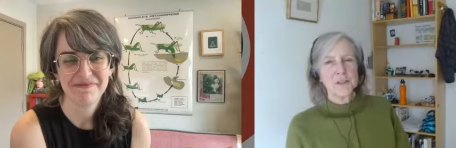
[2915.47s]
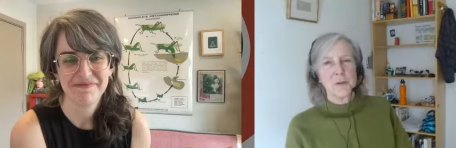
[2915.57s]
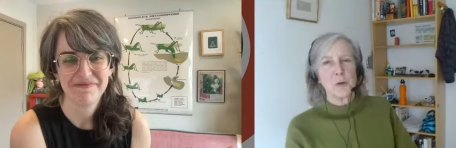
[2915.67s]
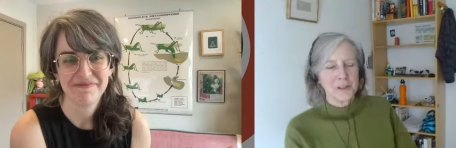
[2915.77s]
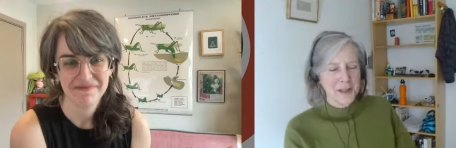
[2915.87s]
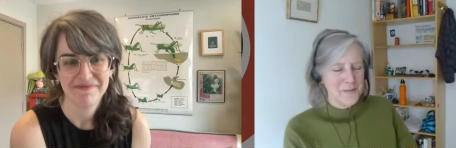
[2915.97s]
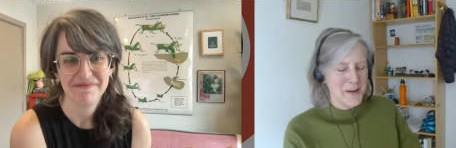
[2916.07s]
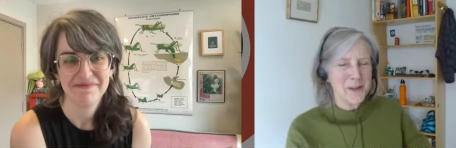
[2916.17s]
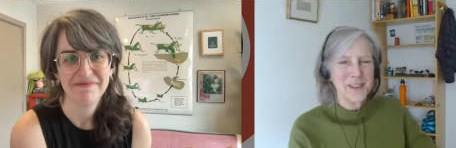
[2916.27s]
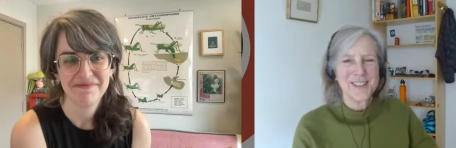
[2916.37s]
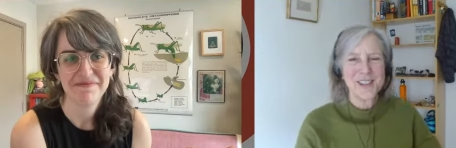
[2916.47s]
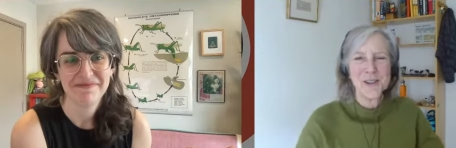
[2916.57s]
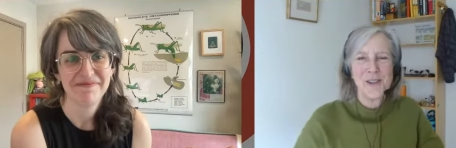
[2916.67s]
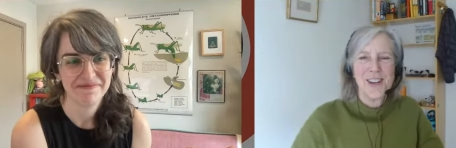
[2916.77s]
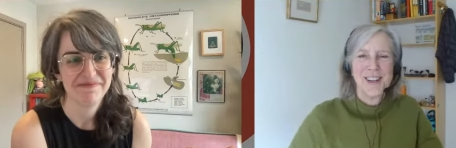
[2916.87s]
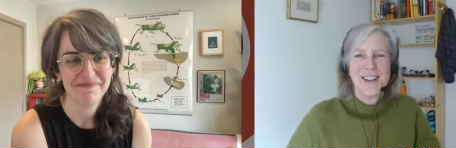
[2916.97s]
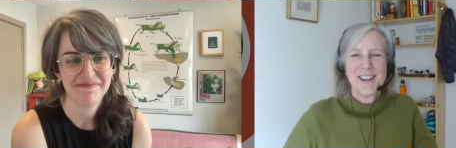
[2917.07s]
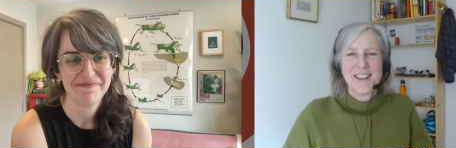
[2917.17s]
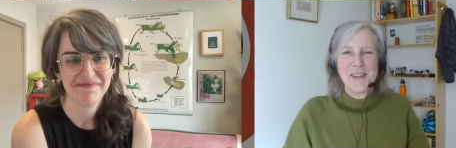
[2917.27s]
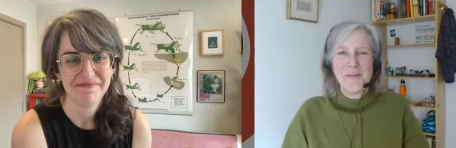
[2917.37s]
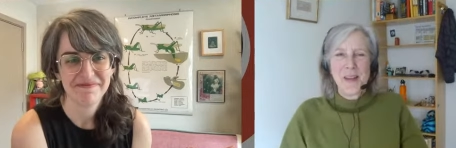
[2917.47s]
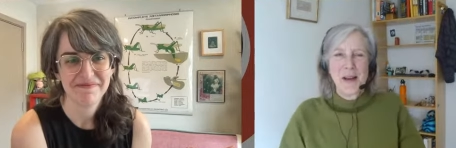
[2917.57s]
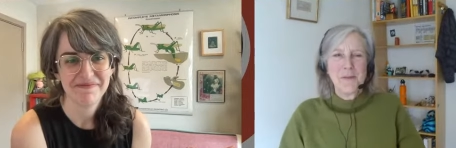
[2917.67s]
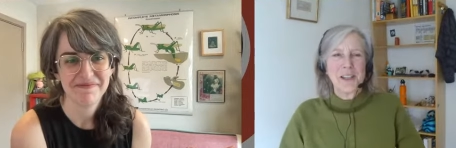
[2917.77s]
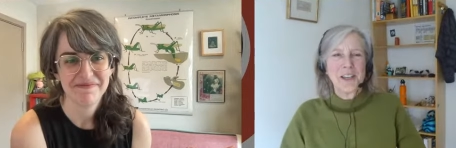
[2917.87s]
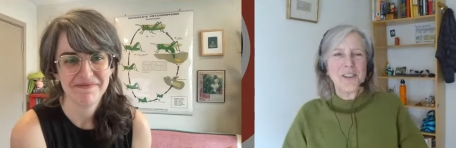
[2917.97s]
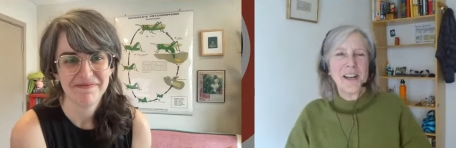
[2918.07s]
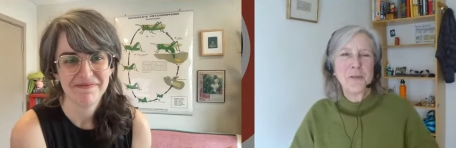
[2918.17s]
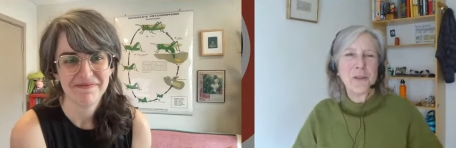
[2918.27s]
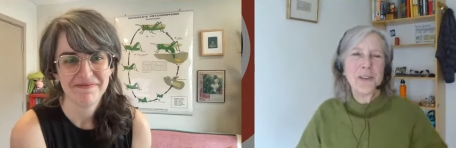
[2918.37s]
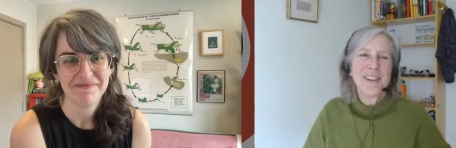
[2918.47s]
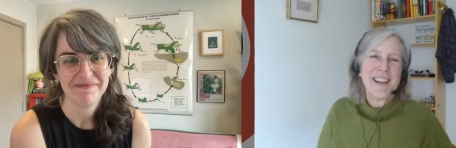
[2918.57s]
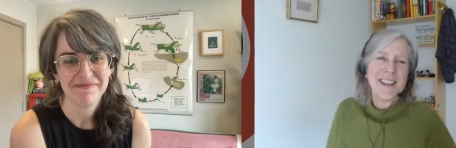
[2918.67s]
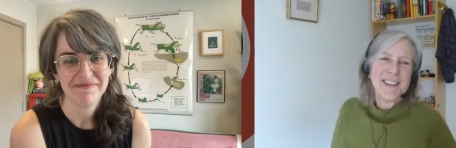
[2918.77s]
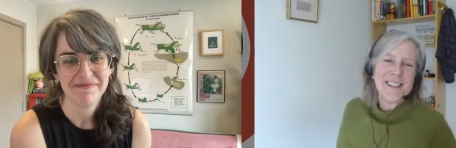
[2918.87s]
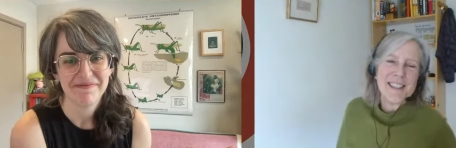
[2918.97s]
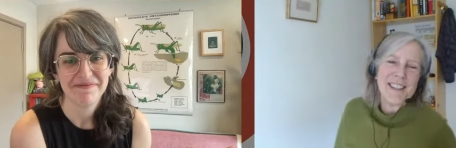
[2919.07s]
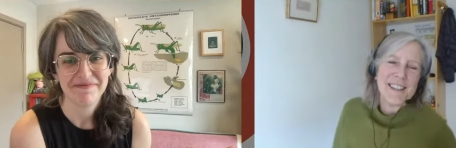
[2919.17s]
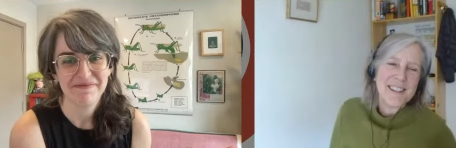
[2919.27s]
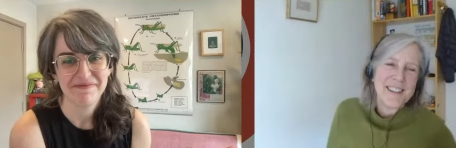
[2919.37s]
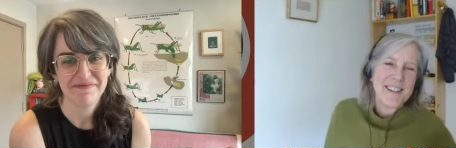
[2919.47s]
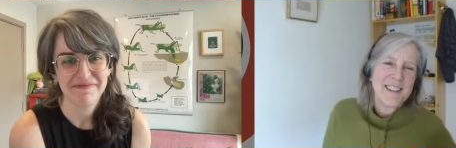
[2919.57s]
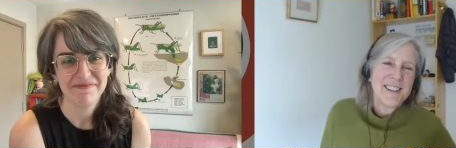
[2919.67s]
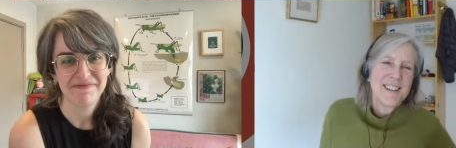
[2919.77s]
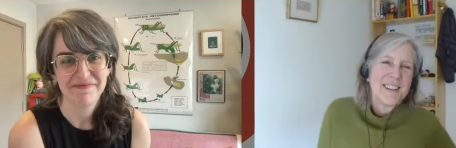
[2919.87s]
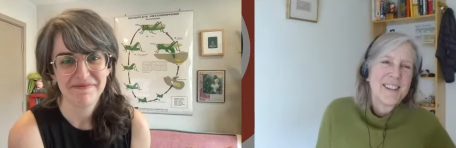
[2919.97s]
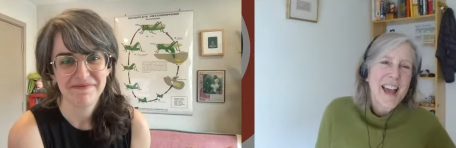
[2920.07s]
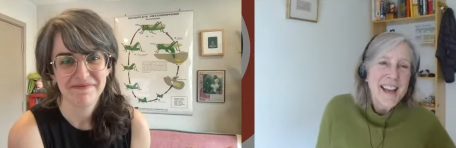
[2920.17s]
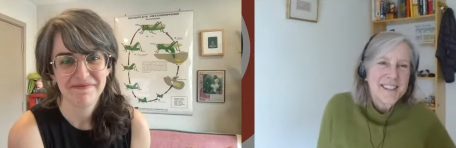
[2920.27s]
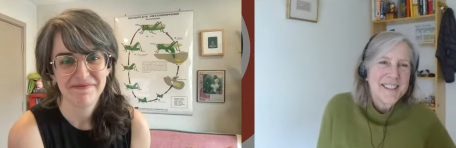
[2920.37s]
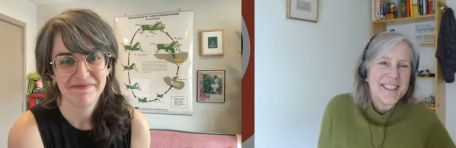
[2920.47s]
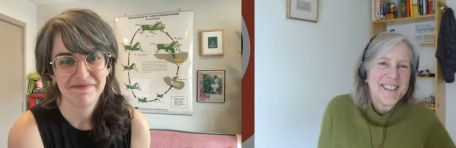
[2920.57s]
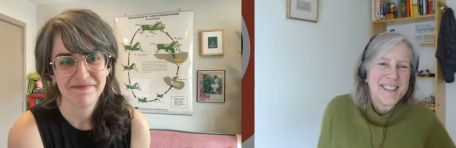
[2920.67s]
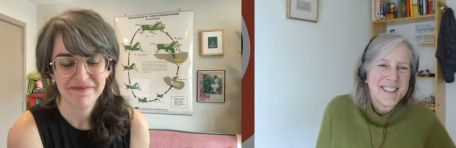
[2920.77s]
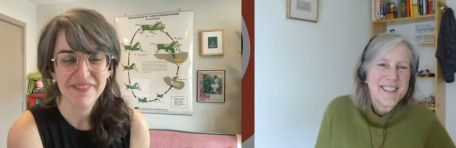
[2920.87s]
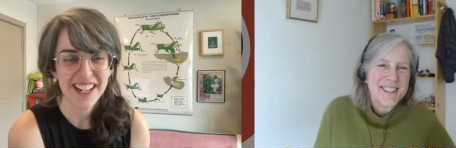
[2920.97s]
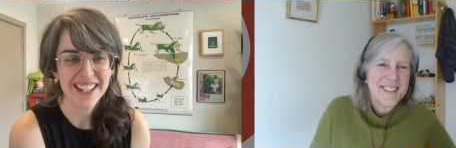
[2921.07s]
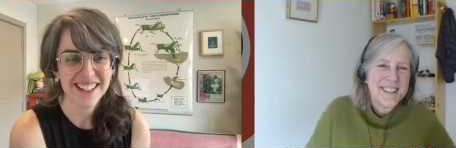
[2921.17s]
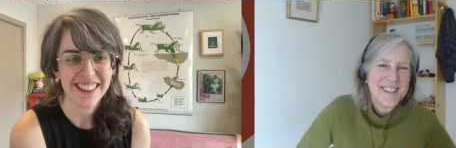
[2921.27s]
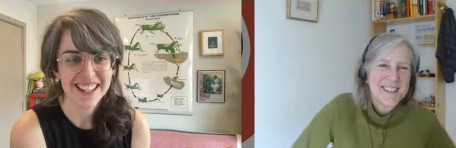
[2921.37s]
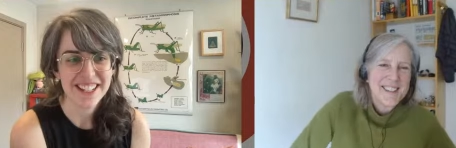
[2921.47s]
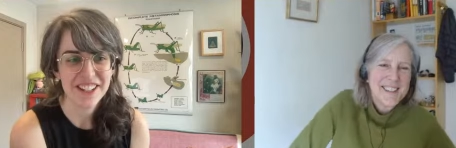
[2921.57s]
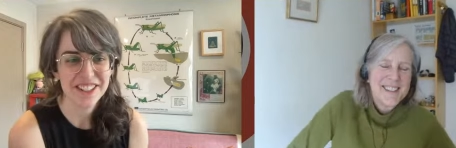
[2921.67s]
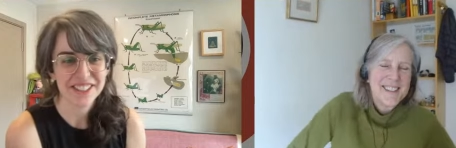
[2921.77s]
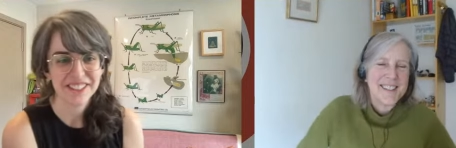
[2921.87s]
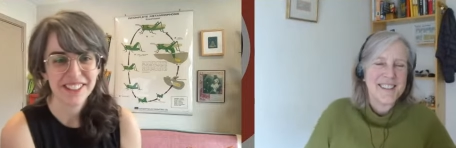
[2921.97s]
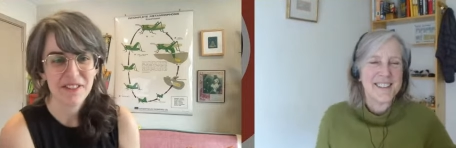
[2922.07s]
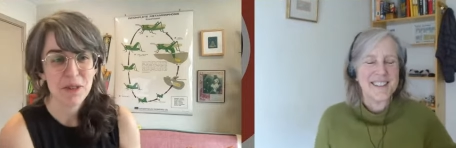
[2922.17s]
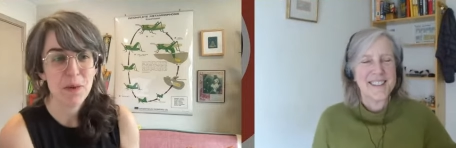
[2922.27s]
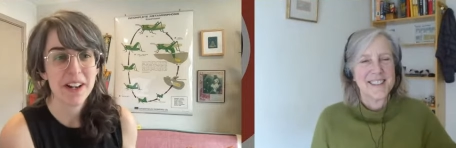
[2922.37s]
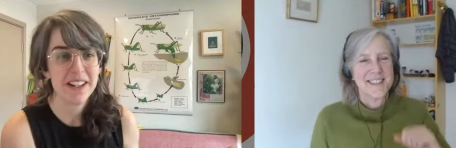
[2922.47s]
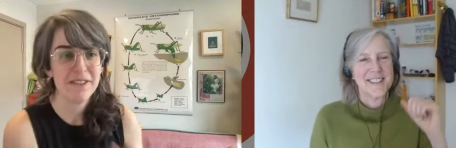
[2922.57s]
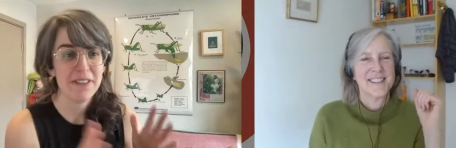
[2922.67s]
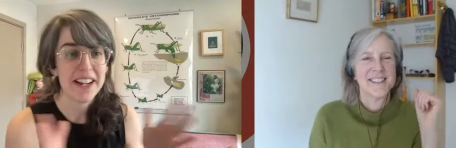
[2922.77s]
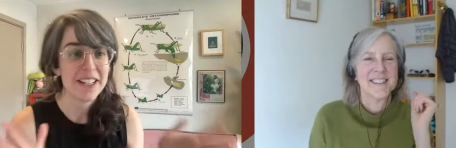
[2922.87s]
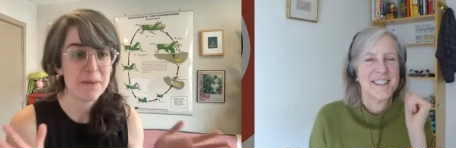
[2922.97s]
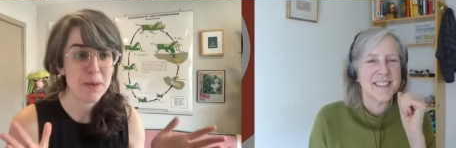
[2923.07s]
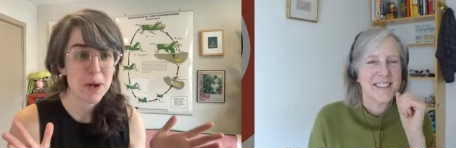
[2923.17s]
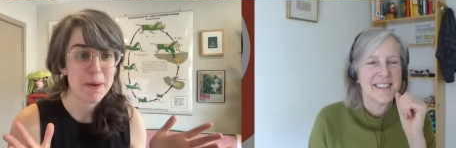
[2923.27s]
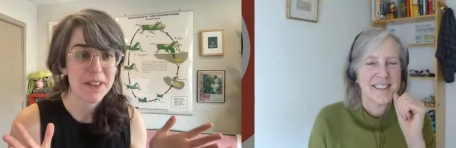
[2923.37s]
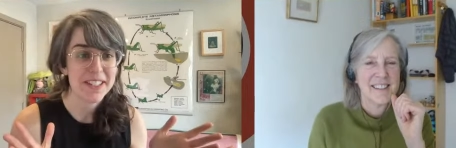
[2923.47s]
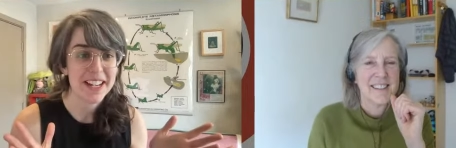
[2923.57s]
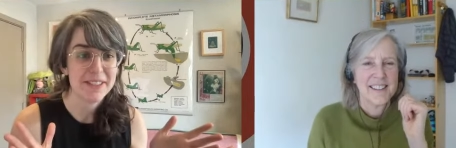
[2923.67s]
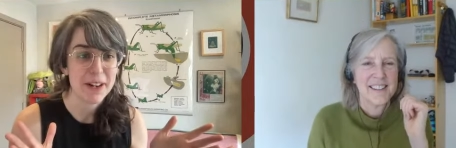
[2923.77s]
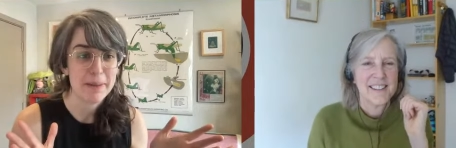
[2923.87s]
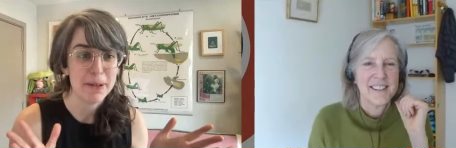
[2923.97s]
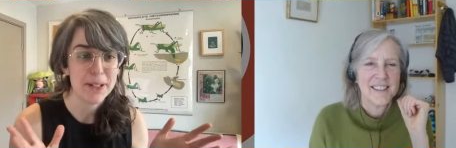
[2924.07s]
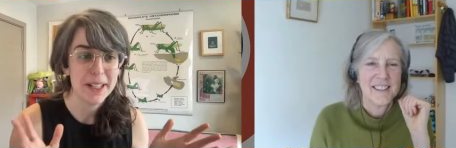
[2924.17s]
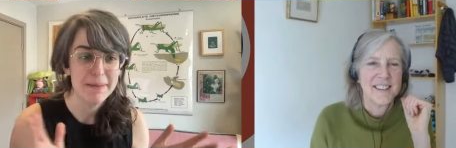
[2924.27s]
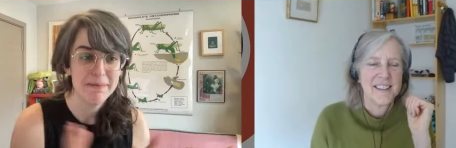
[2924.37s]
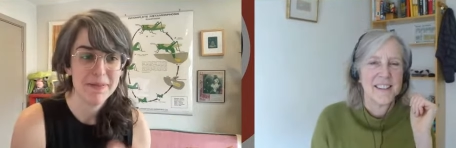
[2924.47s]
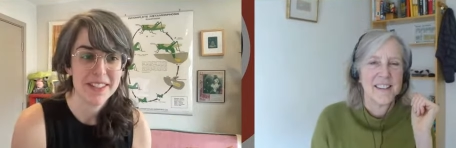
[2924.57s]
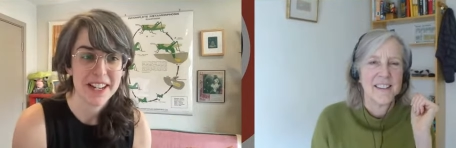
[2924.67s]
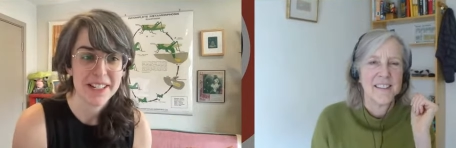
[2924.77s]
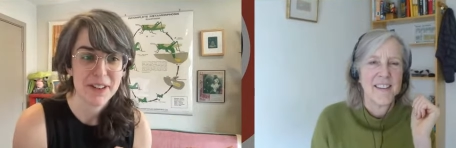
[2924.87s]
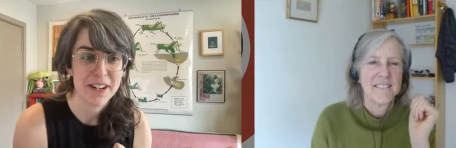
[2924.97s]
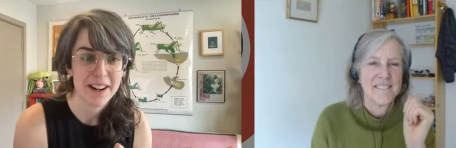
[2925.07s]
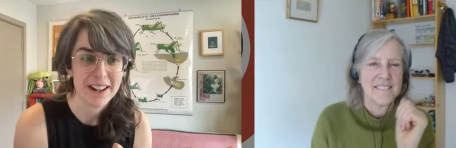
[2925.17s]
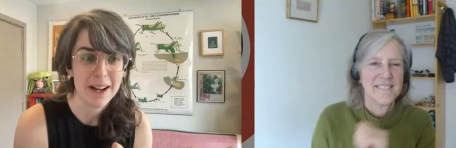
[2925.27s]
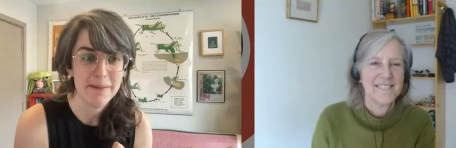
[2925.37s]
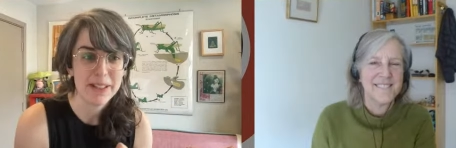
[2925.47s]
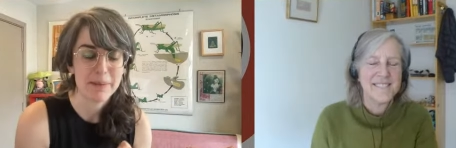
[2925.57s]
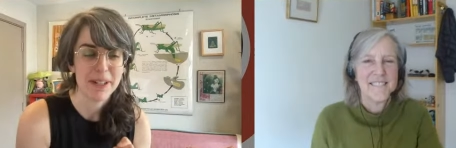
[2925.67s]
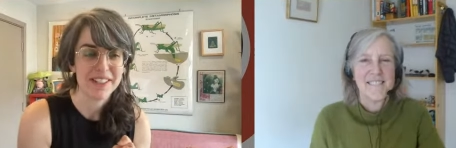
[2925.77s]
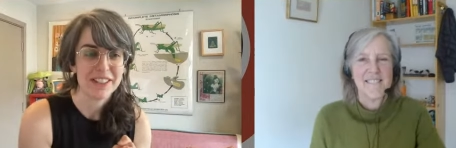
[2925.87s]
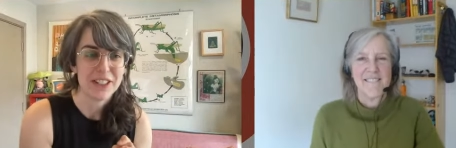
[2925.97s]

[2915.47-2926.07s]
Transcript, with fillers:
Speaker 1: the book club members. So um, I'm really grateful, and uh,
Speaker 2: thanks. Yeah, thank you. If you want to find out more about the Science Friday Book Club, sciencefriday.com is the place to